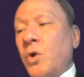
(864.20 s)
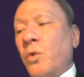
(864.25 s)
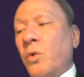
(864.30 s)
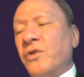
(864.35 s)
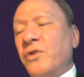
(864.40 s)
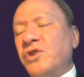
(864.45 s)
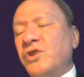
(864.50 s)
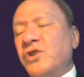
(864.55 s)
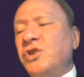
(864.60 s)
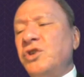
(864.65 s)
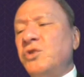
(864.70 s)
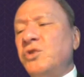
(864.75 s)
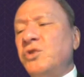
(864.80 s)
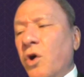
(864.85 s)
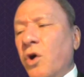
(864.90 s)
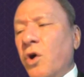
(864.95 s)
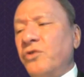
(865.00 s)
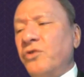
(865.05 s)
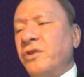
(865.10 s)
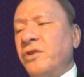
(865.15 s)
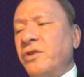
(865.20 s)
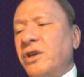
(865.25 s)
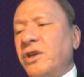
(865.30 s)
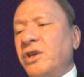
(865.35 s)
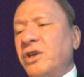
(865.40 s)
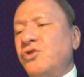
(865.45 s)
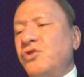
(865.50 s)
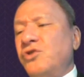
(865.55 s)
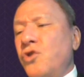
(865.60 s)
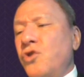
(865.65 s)
What the judges want
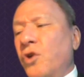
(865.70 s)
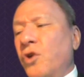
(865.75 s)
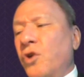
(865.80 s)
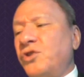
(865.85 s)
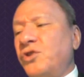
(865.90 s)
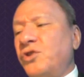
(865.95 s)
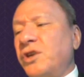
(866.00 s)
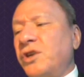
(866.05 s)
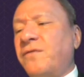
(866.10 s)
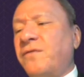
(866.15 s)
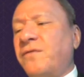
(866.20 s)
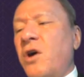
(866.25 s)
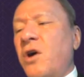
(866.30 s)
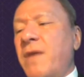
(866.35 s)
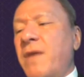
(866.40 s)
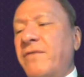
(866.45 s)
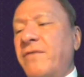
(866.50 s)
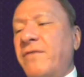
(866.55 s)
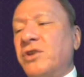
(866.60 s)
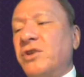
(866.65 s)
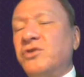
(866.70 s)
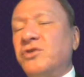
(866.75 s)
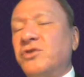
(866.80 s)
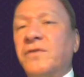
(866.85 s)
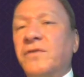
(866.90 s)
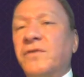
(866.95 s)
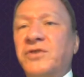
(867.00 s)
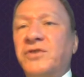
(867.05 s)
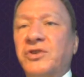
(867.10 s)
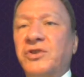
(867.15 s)
is not just firm
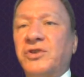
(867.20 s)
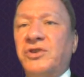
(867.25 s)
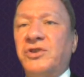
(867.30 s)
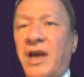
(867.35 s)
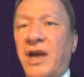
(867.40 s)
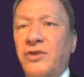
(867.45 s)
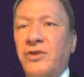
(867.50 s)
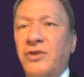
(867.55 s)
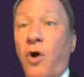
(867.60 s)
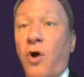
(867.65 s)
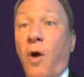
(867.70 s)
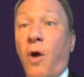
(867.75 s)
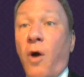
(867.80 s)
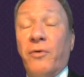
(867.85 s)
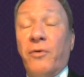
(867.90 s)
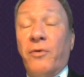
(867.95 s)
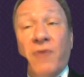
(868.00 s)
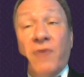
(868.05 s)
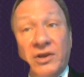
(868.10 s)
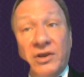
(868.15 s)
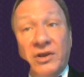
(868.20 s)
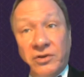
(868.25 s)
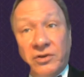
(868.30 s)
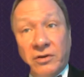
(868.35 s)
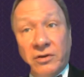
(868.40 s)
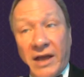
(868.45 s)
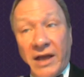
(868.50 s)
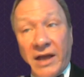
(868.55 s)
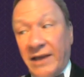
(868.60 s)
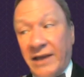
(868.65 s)
evidence of sustained
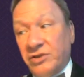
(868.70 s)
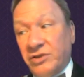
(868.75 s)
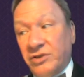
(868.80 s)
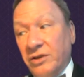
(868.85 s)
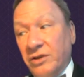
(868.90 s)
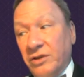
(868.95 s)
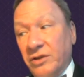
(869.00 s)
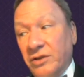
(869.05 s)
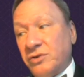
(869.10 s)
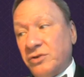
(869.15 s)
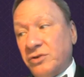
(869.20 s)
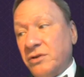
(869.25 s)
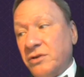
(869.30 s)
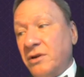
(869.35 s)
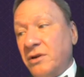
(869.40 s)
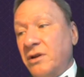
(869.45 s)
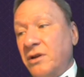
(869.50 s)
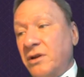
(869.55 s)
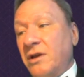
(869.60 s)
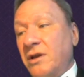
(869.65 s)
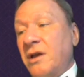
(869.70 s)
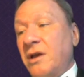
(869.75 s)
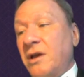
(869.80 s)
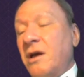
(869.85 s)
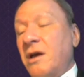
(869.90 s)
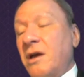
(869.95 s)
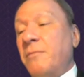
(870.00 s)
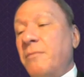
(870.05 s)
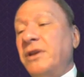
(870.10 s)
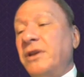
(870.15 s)
operational excellence,
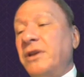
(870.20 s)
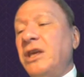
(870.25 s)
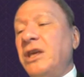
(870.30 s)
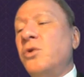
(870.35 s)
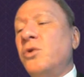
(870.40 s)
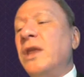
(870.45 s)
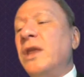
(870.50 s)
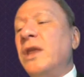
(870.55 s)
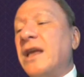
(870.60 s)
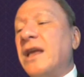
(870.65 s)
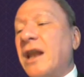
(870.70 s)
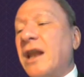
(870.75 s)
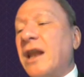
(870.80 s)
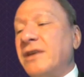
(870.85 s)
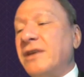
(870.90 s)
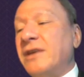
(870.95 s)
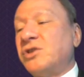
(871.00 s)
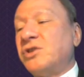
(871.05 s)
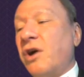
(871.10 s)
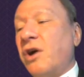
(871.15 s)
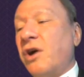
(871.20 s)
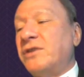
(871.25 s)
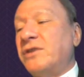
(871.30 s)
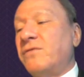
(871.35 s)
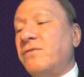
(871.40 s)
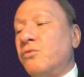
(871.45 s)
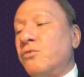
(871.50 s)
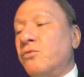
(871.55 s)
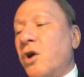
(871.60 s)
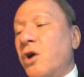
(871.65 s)
but equally clear sight
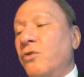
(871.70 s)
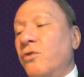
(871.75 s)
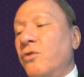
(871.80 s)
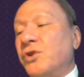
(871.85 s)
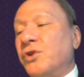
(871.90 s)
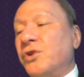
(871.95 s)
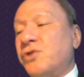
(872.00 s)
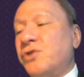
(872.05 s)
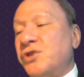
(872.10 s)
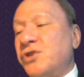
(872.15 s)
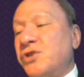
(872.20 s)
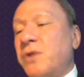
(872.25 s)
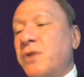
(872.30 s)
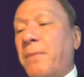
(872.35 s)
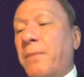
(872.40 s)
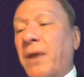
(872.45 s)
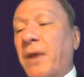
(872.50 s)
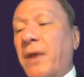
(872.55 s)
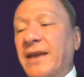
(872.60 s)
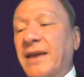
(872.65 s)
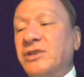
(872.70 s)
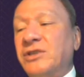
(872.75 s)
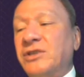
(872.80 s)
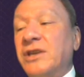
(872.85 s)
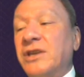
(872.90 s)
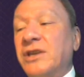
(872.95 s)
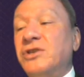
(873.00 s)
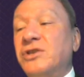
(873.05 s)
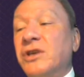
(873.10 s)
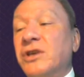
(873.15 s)
of the role that Treasury plays
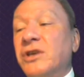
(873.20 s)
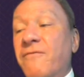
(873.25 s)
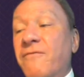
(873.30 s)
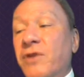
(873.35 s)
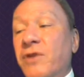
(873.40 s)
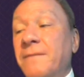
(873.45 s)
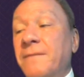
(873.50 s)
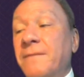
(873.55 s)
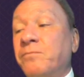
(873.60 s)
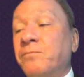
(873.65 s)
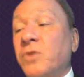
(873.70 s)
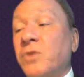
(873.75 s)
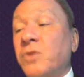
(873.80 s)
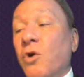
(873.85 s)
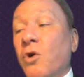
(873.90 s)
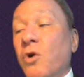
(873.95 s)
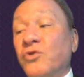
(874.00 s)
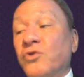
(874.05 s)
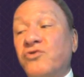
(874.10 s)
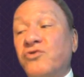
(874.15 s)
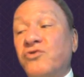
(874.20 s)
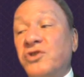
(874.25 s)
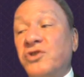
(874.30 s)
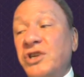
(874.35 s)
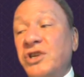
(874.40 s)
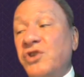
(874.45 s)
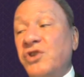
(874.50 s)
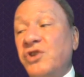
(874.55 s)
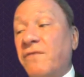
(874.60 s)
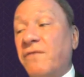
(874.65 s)
in delivering on
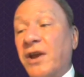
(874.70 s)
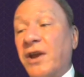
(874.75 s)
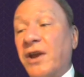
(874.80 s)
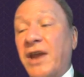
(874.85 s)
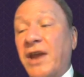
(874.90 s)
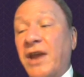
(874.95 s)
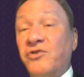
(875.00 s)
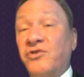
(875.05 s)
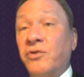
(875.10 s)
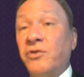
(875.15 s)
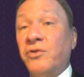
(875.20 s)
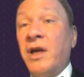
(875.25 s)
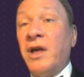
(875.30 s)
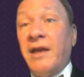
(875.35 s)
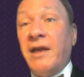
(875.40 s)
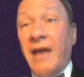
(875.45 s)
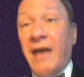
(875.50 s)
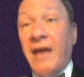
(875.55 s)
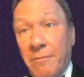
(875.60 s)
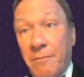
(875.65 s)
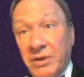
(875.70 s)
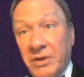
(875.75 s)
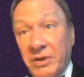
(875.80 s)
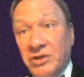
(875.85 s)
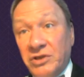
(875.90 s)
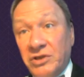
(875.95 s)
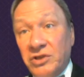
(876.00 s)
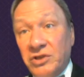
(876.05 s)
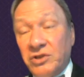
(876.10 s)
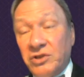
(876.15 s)
strategic financial and
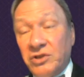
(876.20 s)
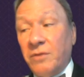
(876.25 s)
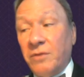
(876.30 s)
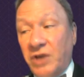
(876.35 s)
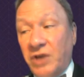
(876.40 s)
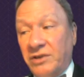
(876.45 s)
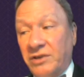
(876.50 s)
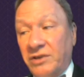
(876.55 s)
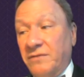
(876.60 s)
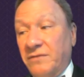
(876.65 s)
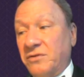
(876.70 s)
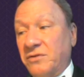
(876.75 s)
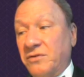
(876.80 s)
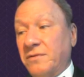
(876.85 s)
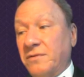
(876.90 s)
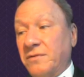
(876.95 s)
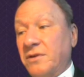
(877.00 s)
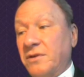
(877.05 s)
business objectives.